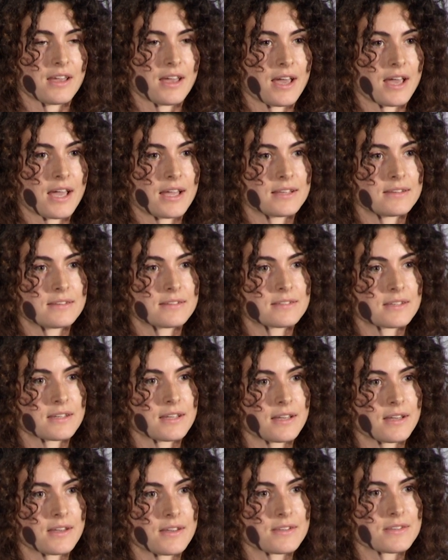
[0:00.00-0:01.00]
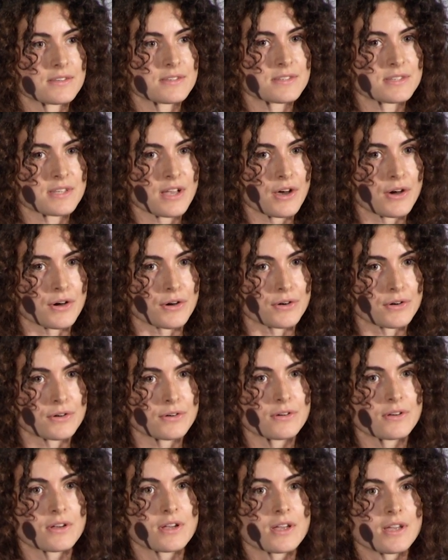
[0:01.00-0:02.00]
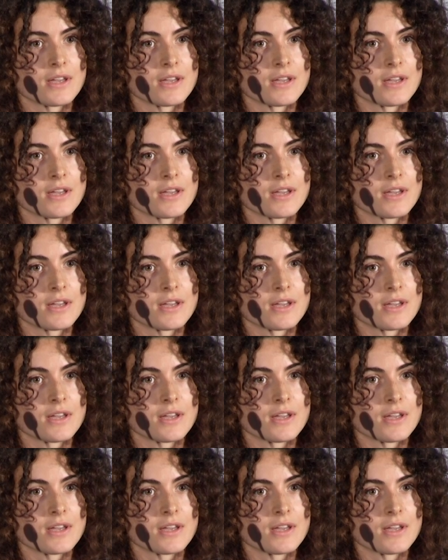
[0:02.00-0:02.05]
And so